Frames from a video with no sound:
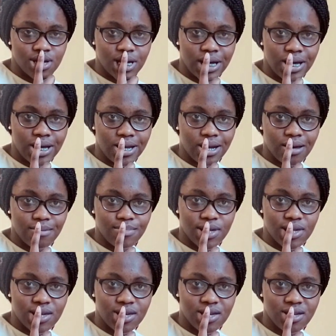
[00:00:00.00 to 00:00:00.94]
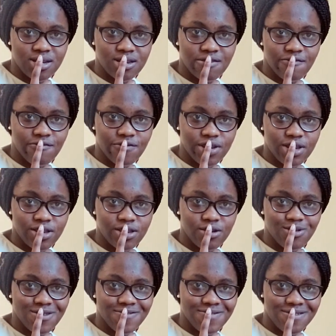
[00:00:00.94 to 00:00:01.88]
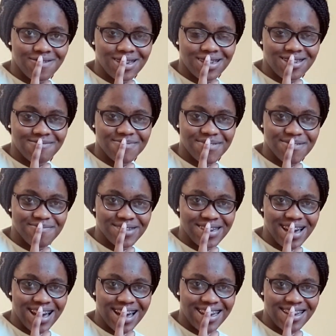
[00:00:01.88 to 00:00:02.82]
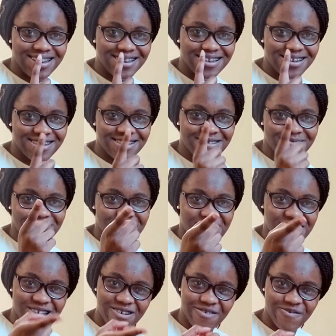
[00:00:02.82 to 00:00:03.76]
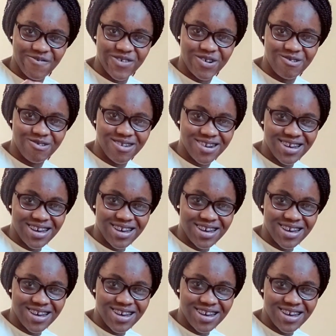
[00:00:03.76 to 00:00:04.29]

And I'm seeing the video of the recipe behind the phone,